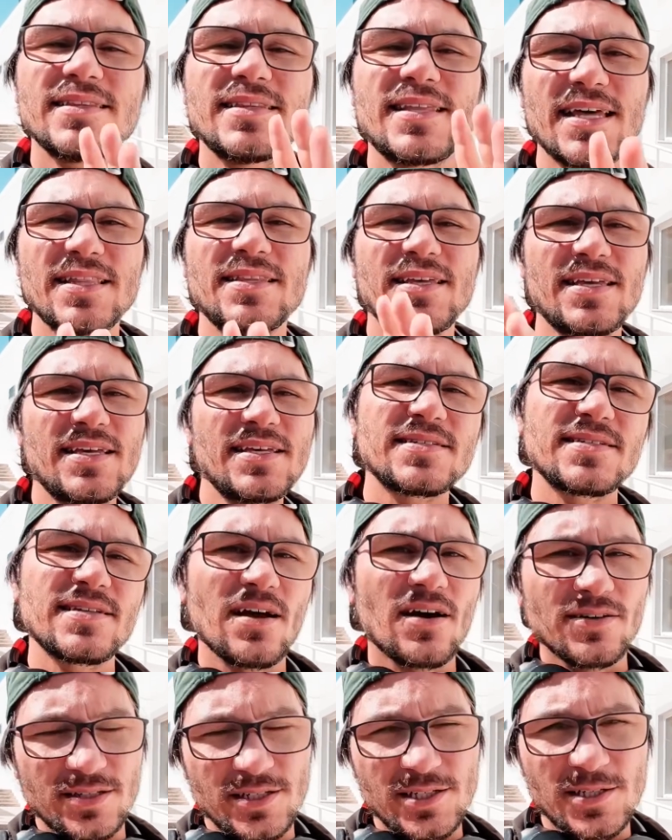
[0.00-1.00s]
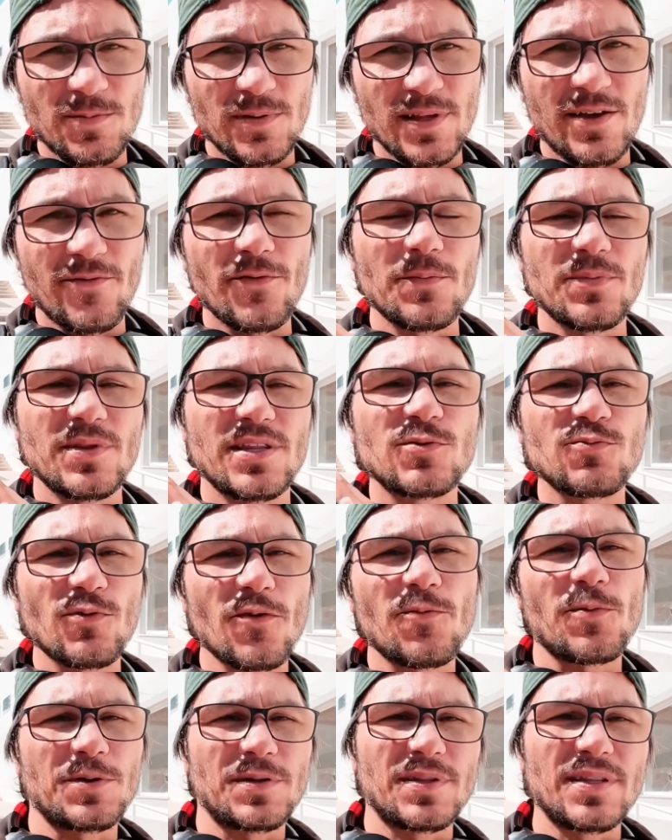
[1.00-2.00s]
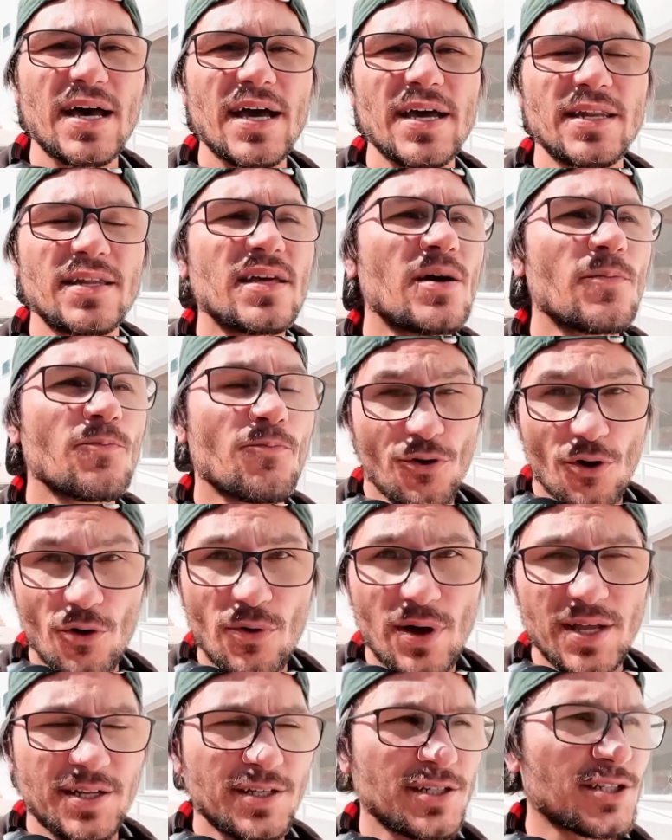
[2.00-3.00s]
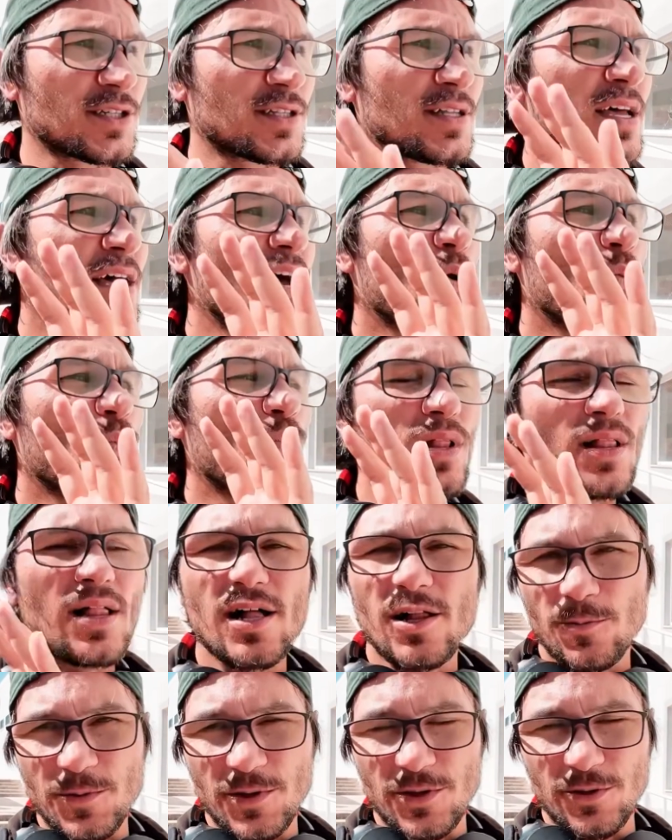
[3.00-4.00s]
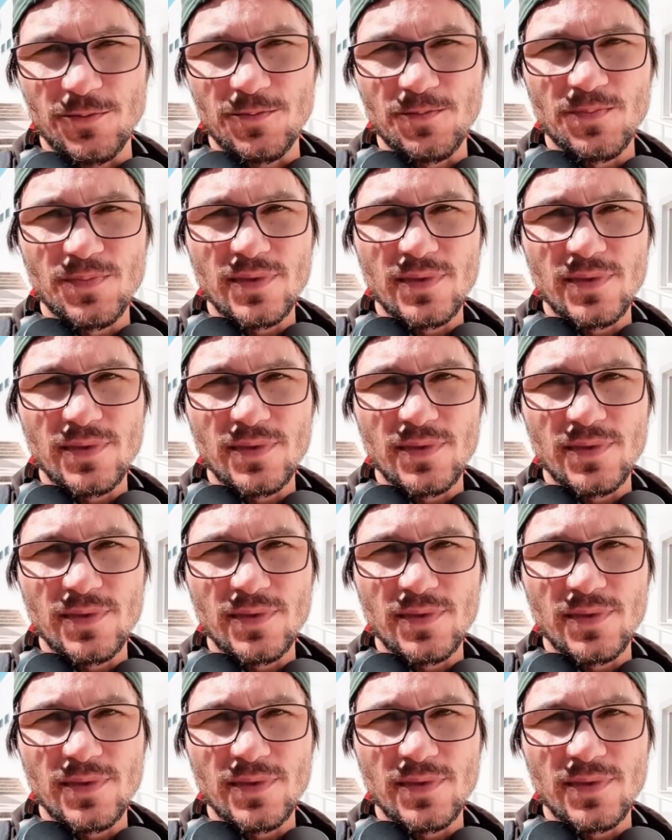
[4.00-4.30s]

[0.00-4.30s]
then the XDR display from the 12.9 Pro Edition will help you.